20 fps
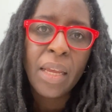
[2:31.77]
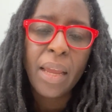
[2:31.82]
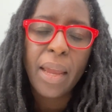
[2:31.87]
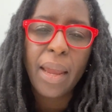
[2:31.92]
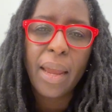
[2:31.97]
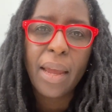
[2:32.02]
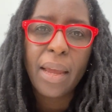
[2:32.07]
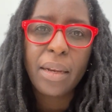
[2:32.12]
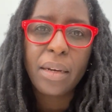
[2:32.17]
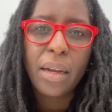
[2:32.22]

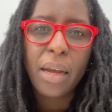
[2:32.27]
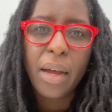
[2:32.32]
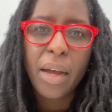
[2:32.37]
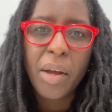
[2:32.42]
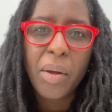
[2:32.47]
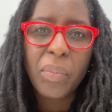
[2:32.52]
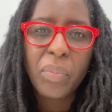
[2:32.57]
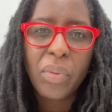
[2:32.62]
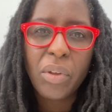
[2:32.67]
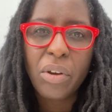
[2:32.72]

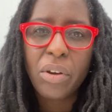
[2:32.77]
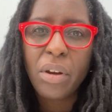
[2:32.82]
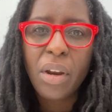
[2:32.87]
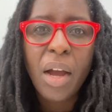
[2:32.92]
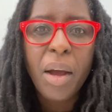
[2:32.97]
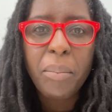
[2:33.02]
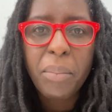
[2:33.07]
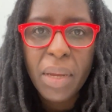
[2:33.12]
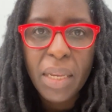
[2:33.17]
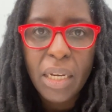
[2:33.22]
And there are
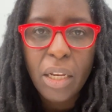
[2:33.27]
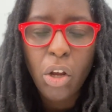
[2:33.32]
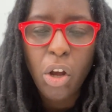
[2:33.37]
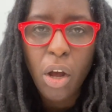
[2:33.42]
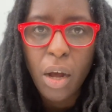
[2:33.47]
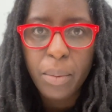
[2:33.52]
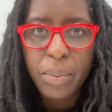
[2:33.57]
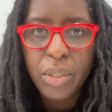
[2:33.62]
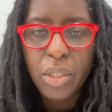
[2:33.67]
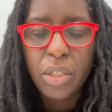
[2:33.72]
not many
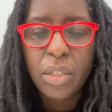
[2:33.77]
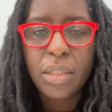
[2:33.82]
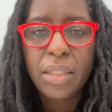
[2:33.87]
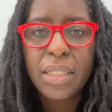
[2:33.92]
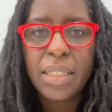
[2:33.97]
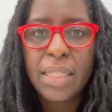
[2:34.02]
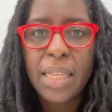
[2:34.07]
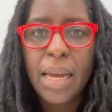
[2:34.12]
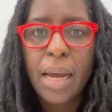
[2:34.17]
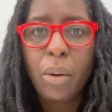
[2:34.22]

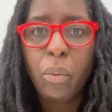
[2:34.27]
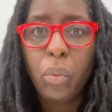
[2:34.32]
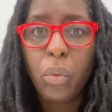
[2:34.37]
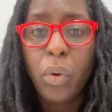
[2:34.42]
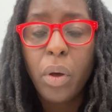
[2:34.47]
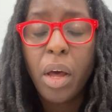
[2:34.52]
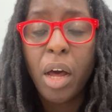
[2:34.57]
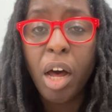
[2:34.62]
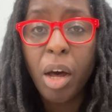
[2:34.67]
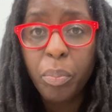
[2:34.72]
options that will
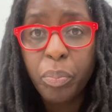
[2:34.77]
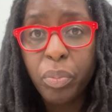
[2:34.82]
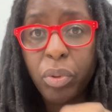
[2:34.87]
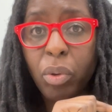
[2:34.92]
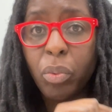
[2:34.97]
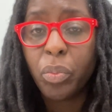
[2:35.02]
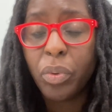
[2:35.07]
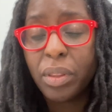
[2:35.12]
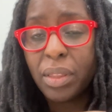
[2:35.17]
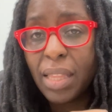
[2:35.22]
help
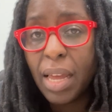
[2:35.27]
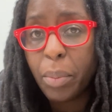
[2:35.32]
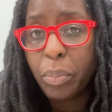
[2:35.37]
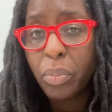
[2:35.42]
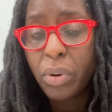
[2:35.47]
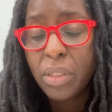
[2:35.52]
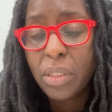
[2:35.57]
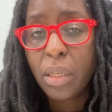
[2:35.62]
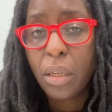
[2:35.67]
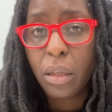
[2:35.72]
you with that
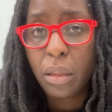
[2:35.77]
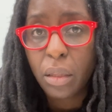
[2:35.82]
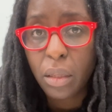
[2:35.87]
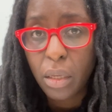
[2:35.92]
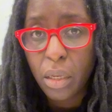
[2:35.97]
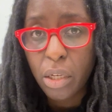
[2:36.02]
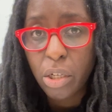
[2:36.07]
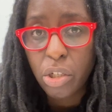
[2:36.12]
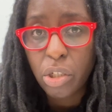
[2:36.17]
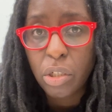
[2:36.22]
particular
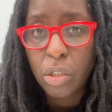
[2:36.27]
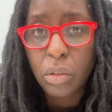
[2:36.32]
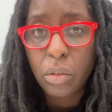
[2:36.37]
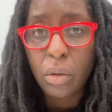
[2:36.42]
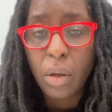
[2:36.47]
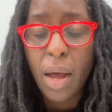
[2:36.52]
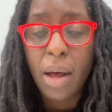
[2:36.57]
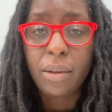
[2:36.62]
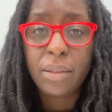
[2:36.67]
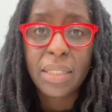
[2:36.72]

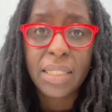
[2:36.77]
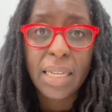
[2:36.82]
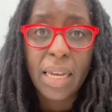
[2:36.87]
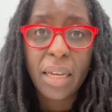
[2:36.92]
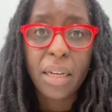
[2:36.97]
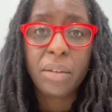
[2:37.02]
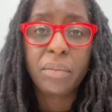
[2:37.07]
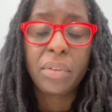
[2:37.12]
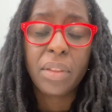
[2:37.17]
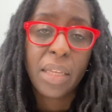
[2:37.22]
issue
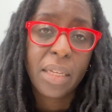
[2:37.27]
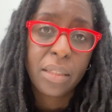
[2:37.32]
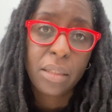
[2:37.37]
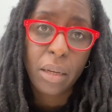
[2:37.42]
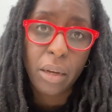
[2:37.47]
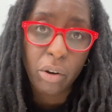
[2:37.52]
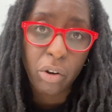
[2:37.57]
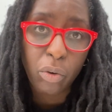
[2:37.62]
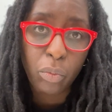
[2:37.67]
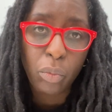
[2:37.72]
outside of
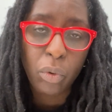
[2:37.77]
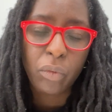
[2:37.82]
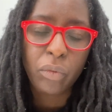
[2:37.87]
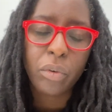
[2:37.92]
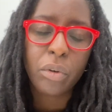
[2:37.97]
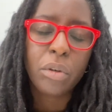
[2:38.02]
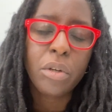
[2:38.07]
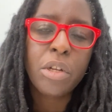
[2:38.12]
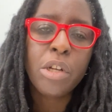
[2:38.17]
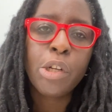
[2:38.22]
laser hair
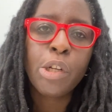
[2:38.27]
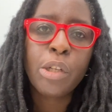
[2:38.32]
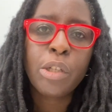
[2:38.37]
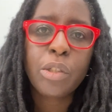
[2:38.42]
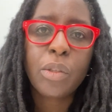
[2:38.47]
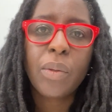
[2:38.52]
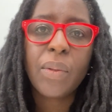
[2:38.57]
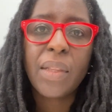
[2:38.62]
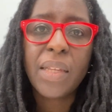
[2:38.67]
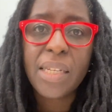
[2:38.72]
removal.
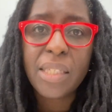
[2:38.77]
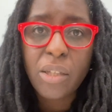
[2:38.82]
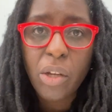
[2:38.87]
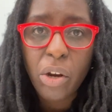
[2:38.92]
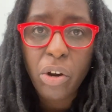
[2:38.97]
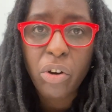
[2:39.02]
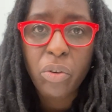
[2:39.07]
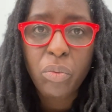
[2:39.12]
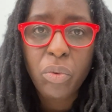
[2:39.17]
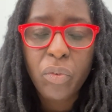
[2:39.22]
So laser
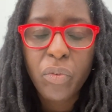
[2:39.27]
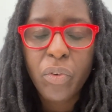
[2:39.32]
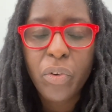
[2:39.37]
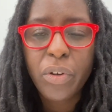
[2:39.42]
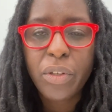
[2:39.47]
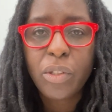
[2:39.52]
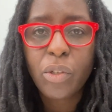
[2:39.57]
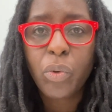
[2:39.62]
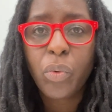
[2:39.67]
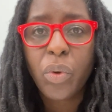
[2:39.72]
hair removal
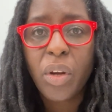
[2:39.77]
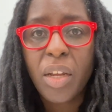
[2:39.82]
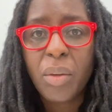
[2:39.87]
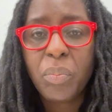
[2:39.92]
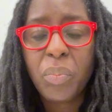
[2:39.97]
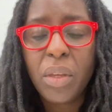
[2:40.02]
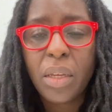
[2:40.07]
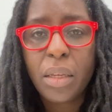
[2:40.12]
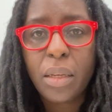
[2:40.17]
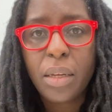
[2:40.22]
is
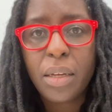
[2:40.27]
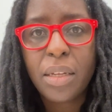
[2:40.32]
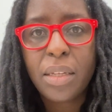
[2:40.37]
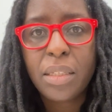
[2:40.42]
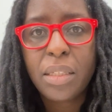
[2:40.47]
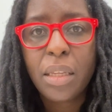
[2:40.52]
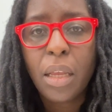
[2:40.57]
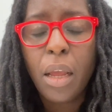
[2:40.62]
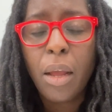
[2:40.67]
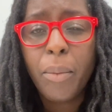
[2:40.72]
great
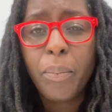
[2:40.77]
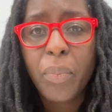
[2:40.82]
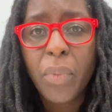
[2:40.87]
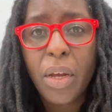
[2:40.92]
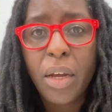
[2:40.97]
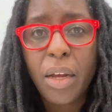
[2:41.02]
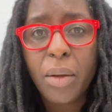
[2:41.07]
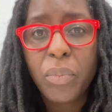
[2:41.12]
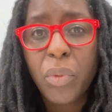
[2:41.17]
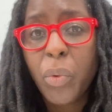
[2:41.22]
because
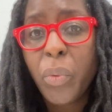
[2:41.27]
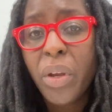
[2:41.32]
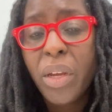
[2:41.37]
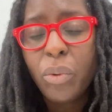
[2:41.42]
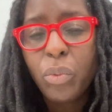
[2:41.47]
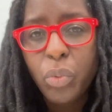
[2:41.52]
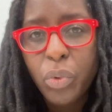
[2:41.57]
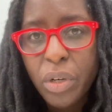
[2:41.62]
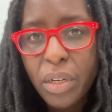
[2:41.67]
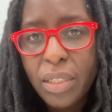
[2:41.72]
the way
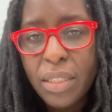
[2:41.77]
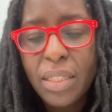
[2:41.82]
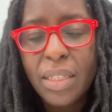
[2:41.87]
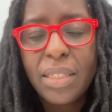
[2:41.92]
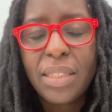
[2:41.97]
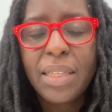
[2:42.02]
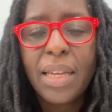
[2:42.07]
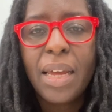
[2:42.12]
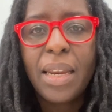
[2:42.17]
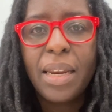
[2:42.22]
it works
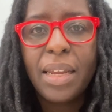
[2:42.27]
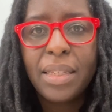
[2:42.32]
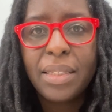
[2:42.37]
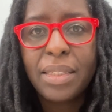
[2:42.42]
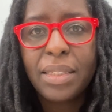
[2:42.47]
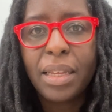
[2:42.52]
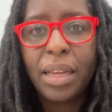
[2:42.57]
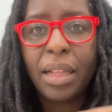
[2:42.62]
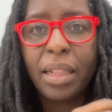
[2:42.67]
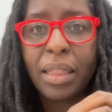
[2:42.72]
is that
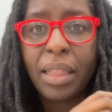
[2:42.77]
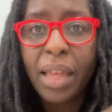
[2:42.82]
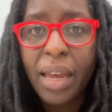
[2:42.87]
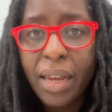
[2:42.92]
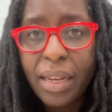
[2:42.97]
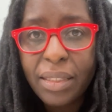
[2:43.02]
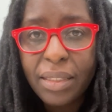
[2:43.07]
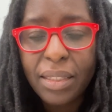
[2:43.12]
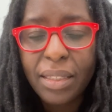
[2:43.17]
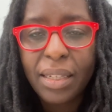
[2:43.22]
it's a
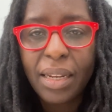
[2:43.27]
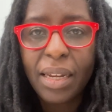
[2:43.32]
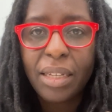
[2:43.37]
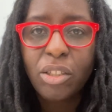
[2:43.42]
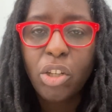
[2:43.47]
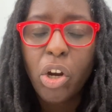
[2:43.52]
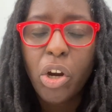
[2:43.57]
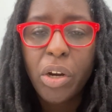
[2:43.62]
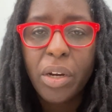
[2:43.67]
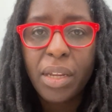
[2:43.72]
light that
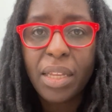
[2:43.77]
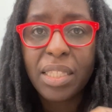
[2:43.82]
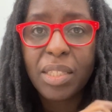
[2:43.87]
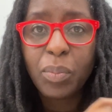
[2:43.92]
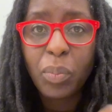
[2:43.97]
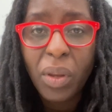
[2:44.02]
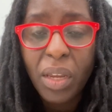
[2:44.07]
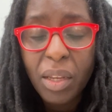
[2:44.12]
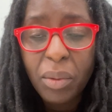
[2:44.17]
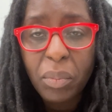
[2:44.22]
targets
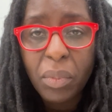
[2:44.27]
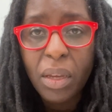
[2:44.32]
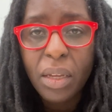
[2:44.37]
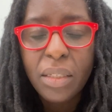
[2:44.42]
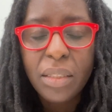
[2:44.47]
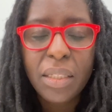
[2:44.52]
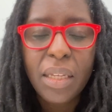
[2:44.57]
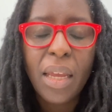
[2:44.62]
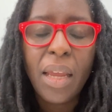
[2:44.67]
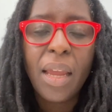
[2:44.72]

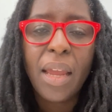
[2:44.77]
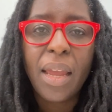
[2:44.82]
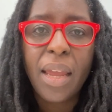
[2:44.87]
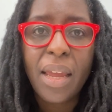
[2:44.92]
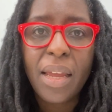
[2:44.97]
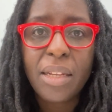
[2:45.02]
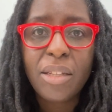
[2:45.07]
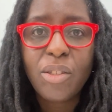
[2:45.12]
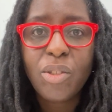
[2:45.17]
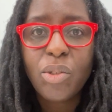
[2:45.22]
pigment,
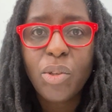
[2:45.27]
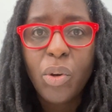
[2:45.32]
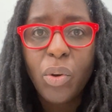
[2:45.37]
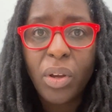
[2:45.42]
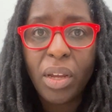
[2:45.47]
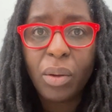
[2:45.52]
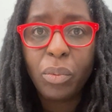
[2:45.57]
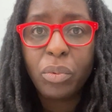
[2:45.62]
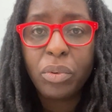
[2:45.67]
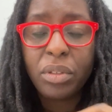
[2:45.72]
and so
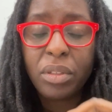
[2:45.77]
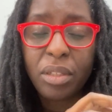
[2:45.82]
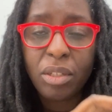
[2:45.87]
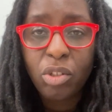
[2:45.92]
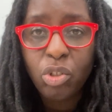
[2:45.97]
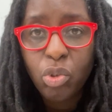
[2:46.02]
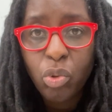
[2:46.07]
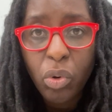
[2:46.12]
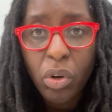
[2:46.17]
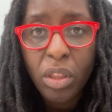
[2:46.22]
it will
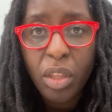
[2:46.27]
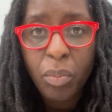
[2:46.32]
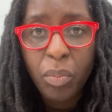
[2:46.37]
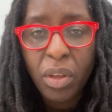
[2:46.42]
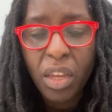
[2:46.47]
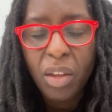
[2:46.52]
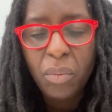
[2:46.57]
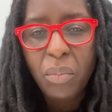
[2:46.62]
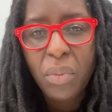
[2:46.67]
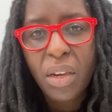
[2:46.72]
destroy the
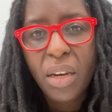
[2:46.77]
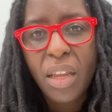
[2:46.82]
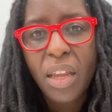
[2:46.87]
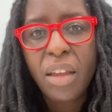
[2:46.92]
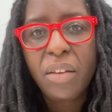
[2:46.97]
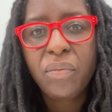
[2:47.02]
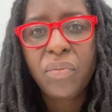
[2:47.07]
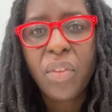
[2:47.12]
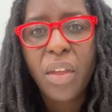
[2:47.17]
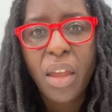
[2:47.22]
pigment
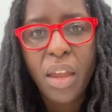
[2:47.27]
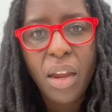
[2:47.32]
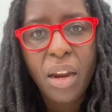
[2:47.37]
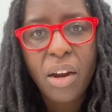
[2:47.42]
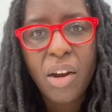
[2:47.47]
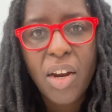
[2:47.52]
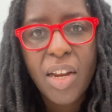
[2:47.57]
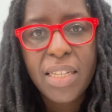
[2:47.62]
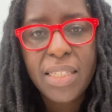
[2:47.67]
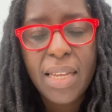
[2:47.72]
if the
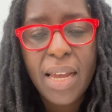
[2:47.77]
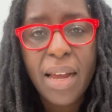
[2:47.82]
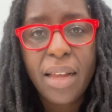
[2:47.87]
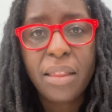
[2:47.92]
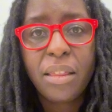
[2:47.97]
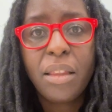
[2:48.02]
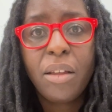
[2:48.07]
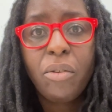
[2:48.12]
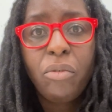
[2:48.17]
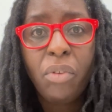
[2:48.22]
hair is
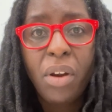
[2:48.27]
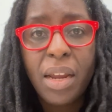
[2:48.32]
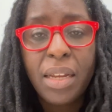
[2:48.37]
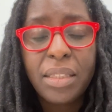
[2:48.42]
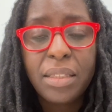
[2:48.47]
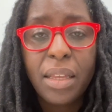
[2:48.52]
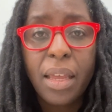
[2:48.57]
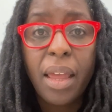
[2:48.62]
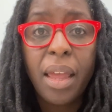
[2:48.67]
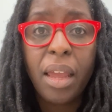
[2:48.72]
at the
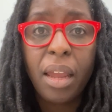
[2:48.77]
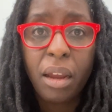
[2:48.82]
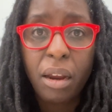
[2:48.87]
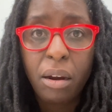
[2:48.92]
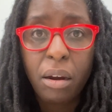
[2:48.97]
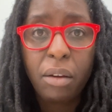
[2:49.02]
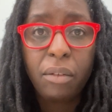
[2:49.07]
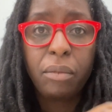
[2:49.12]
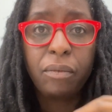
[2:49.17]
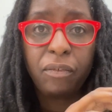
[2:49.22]
right
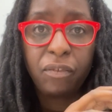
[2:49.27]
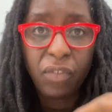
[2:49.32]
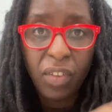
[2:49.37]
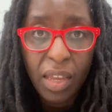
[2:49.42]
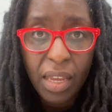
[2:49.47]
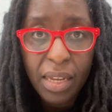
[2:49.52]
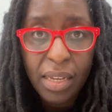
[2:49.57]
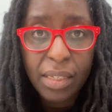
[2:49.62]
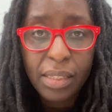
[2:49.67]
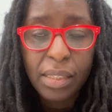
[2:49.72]
hair
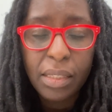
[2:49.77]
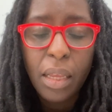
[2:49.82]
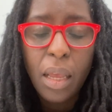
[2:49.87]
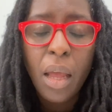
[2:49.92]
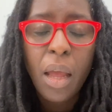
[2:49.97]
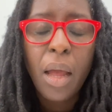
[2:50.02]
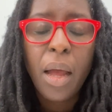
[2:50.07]
phase.